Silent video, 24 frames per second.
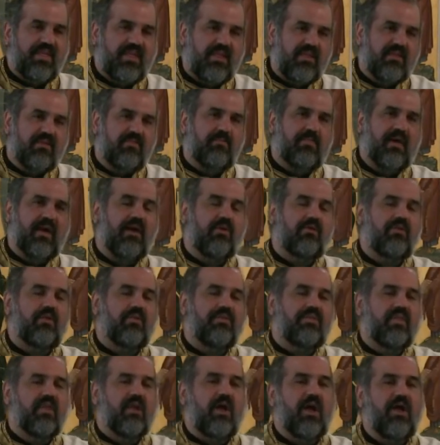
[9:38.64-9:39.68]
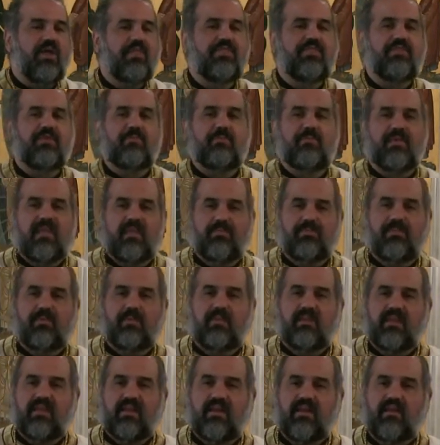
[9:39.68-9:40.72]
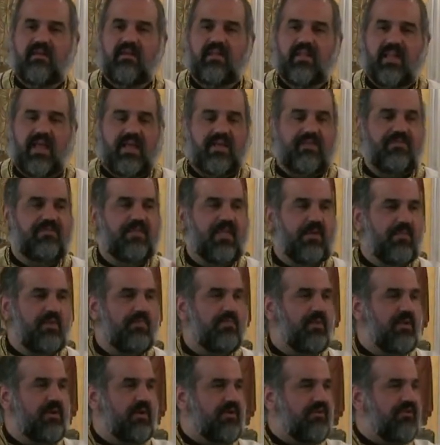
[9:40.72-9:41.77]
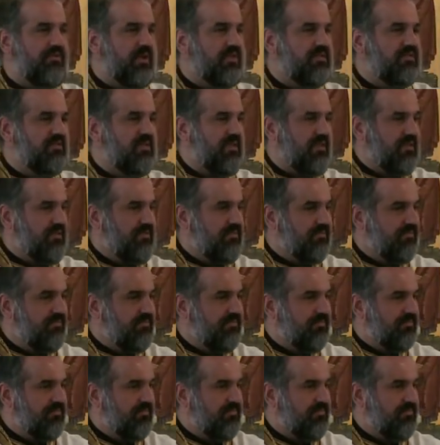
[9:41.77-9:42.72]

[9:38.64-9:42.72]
Think about the other people in our life that we put our trust in.